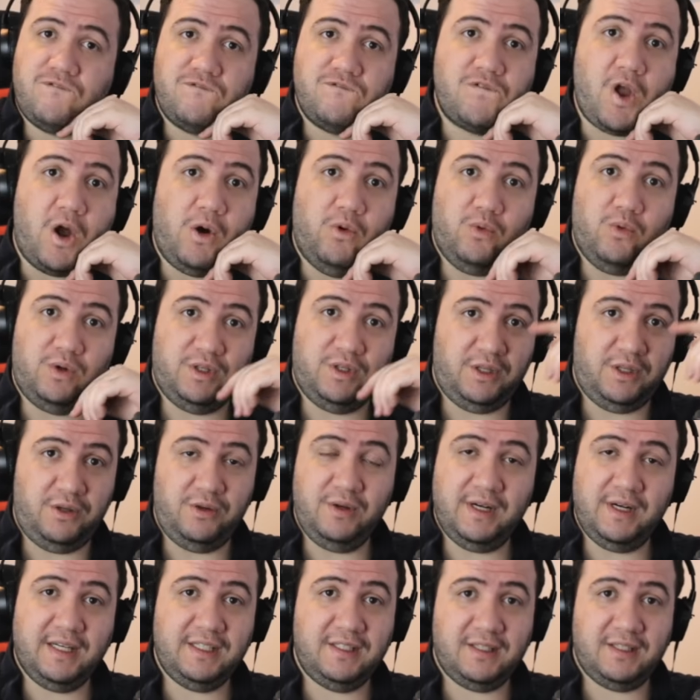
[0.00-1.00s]
What do you
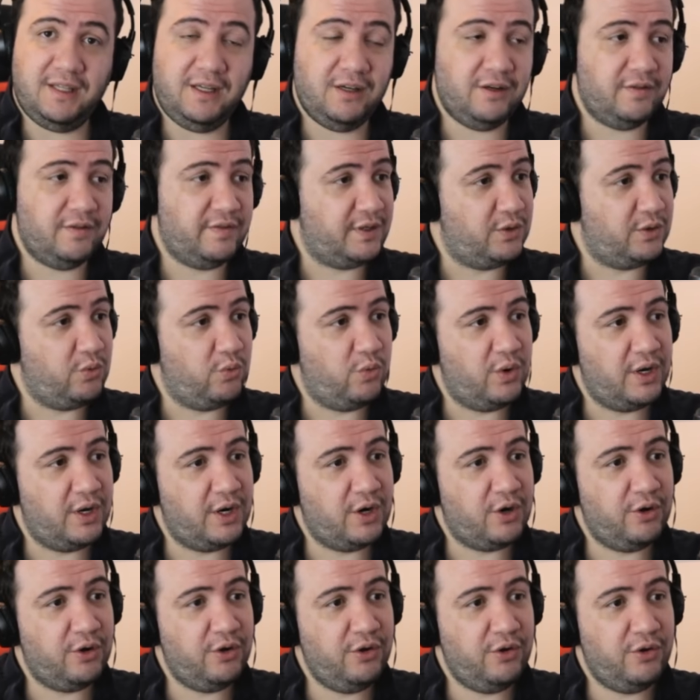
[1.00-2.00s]
guys think of it? What
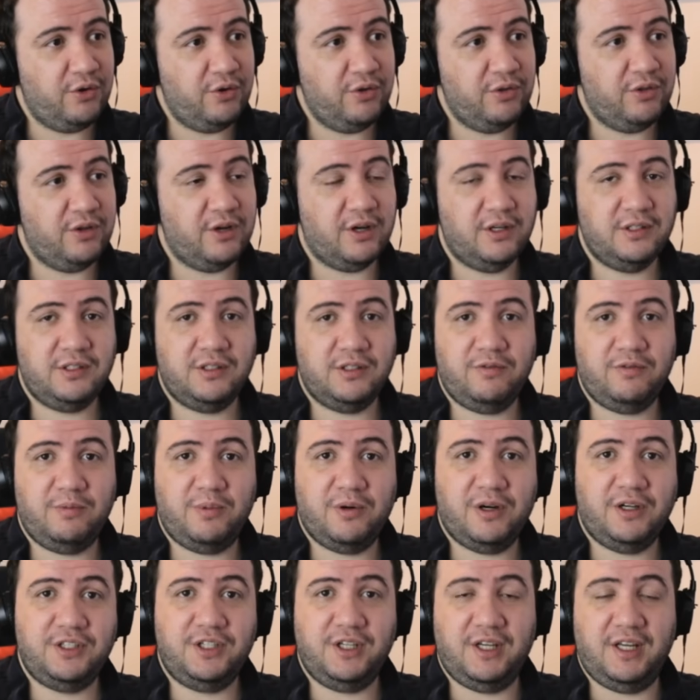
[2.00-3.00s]
are your thoughts of
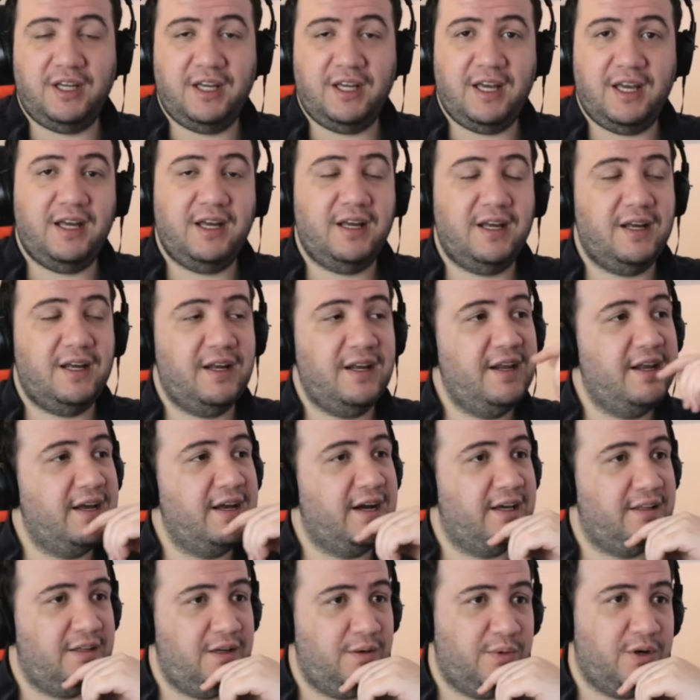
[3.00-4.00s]
Project K? I
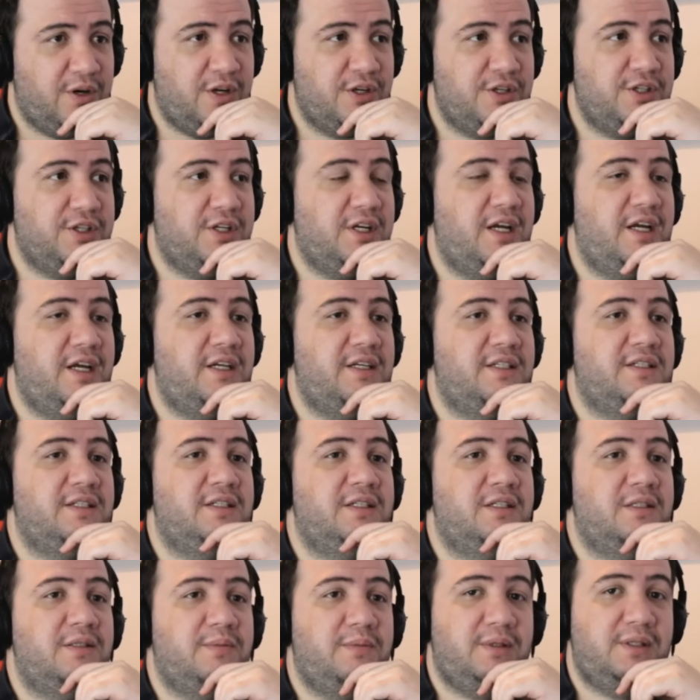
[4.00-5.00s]
think Project K is
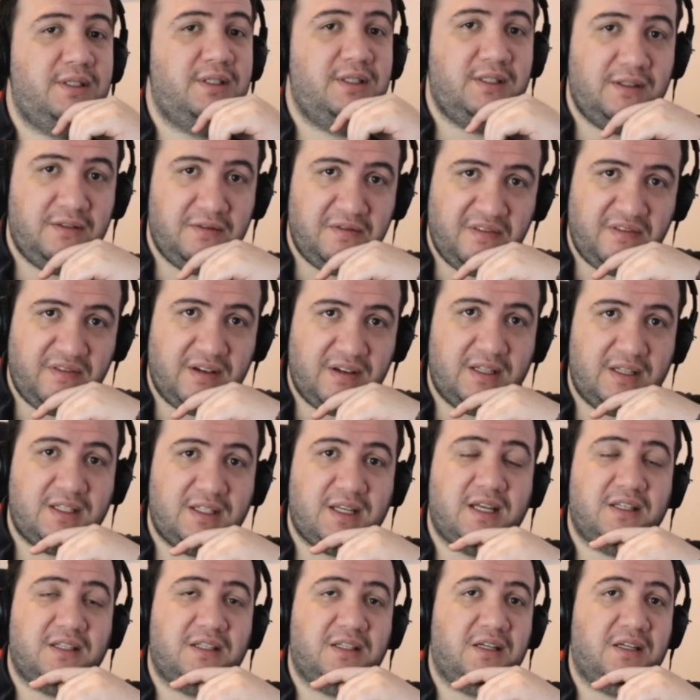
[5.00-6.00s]
going to be
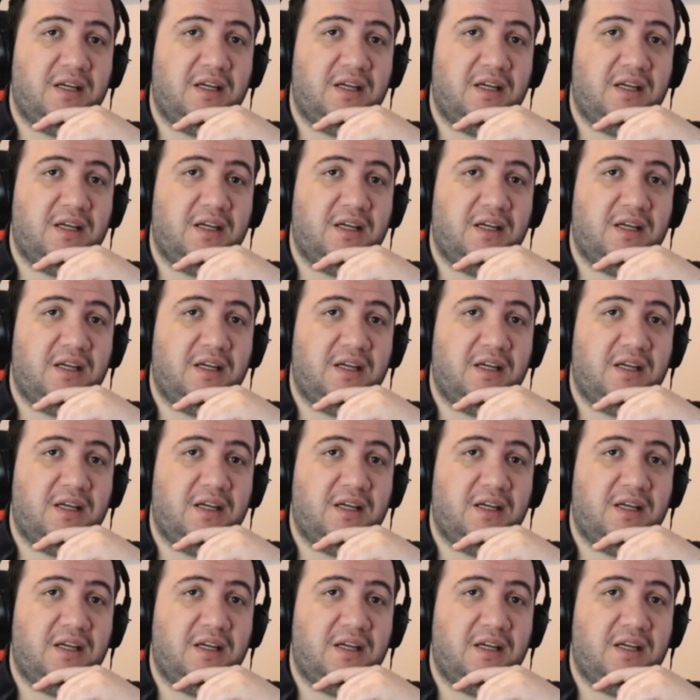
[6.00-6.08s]
fantastic.